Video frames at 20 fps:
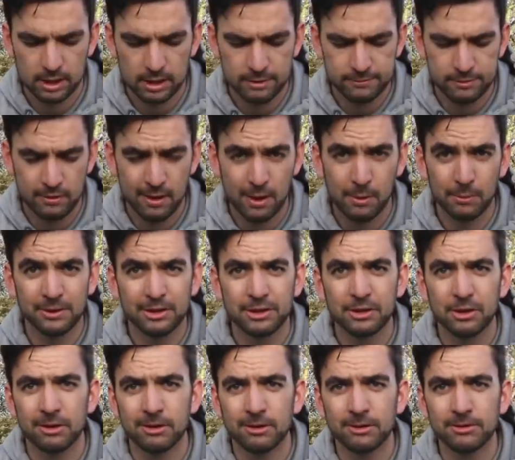if you're out in the
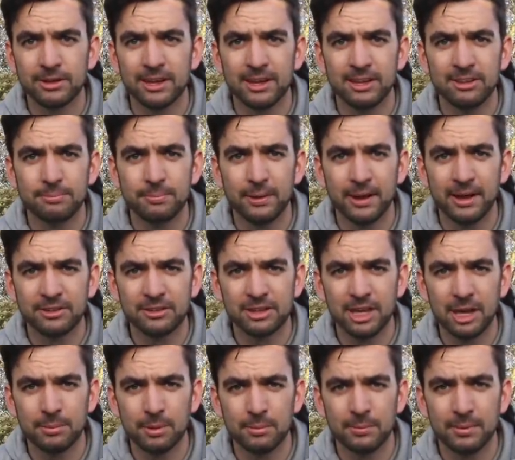cold, it is better to
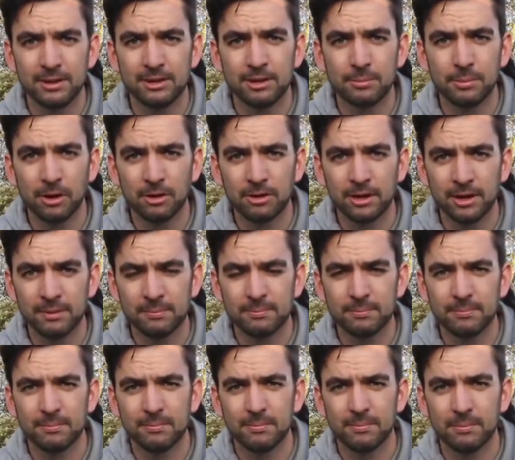keep them in your pocket
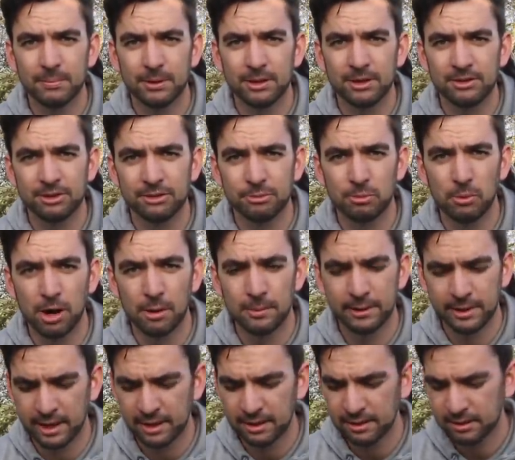because it's
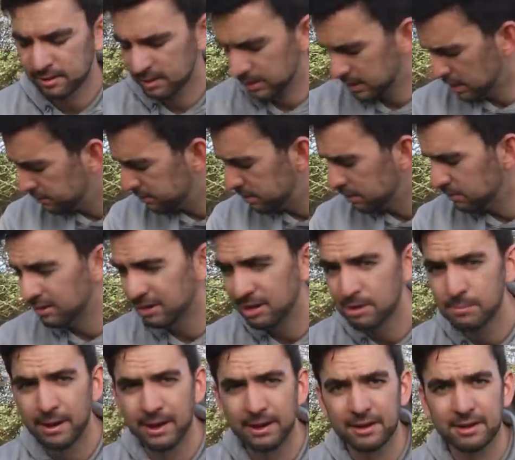warmer there. If they're
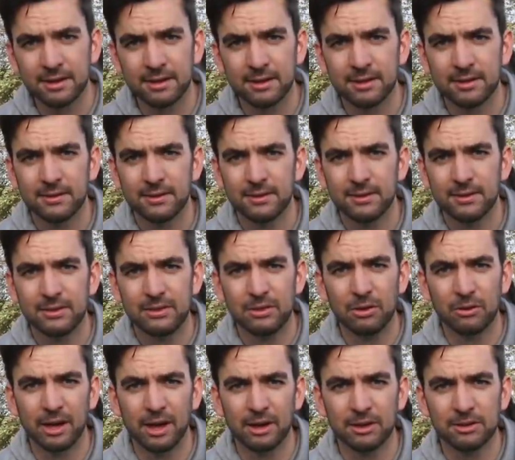in your bag,
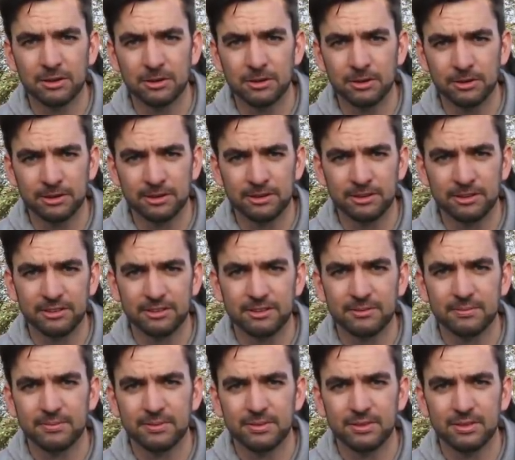they'll get cold and
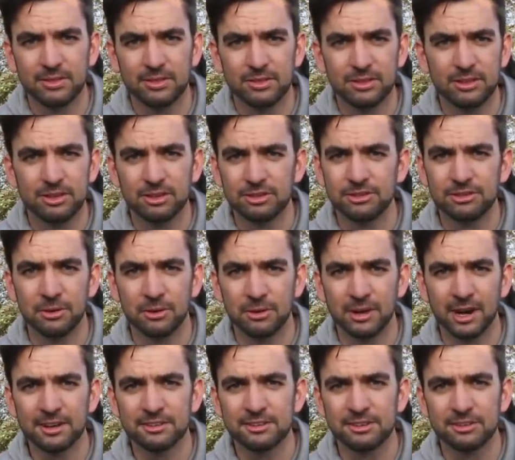they just
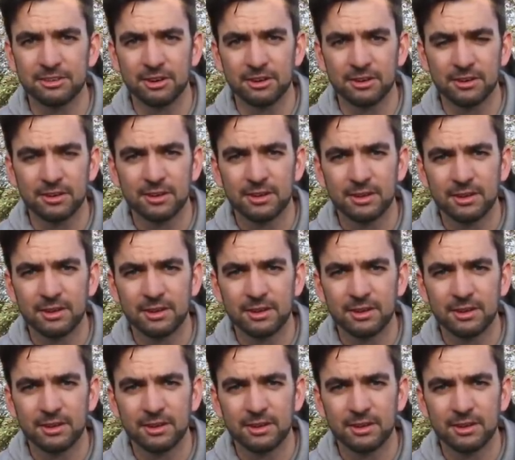don't last as long.